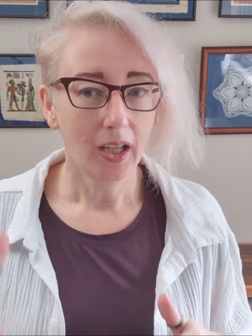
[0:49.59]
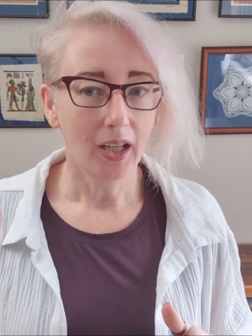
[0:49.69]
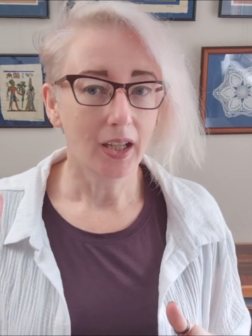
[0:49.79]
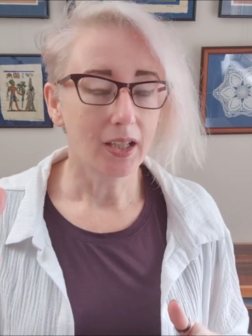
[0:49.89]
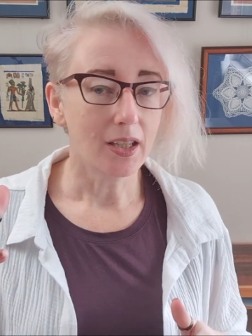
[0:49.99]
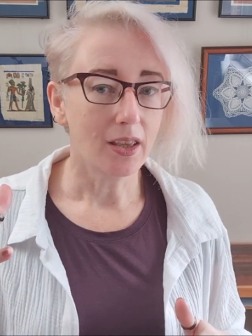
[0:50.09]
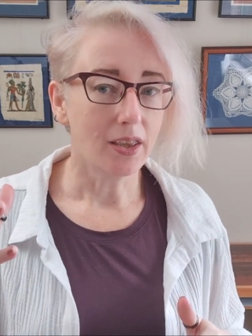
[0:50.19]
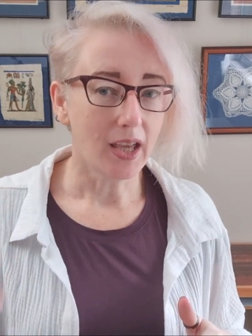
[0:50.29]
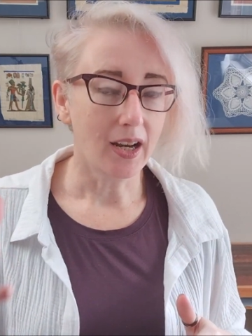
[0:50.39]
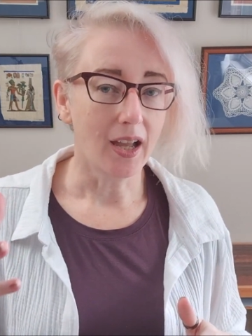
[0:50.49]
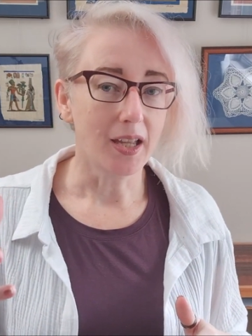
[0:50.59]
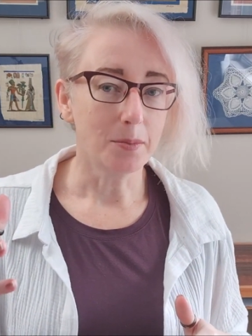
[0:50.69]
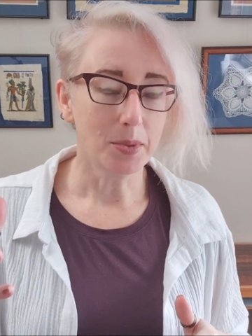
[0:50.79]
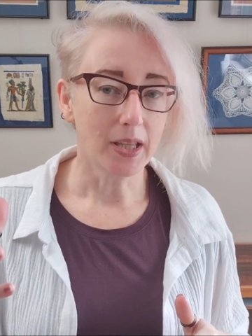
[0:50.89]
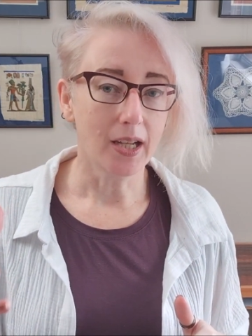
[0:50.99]
that I
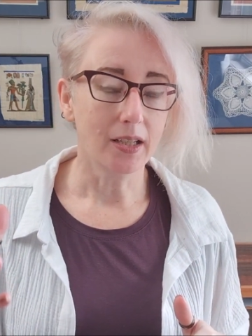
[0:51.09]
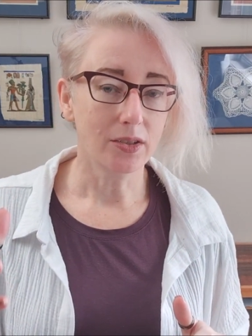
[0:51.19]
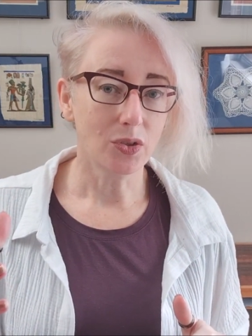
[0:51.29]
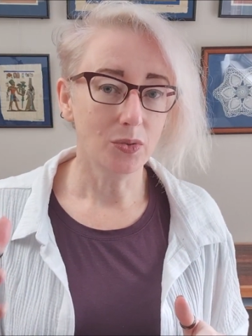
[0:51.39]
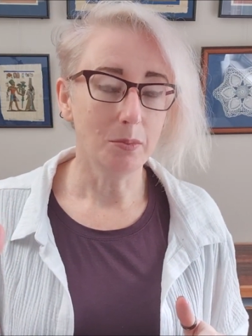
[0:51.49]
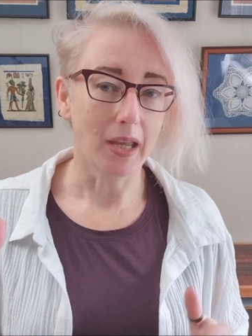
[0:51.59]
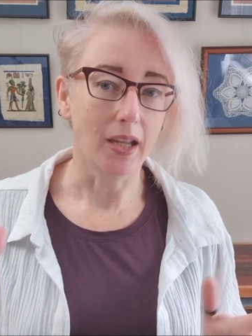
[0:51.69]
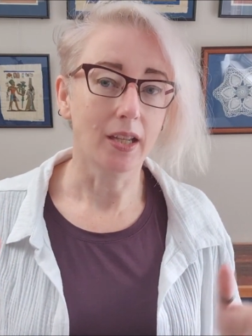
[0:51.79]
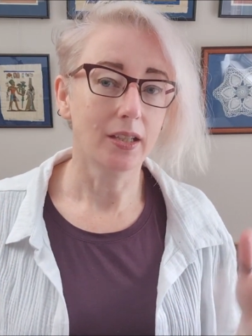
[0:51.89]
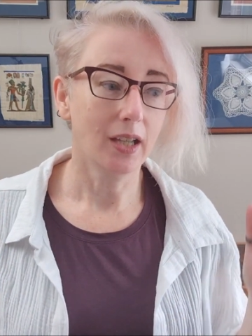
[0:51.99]
am planning to make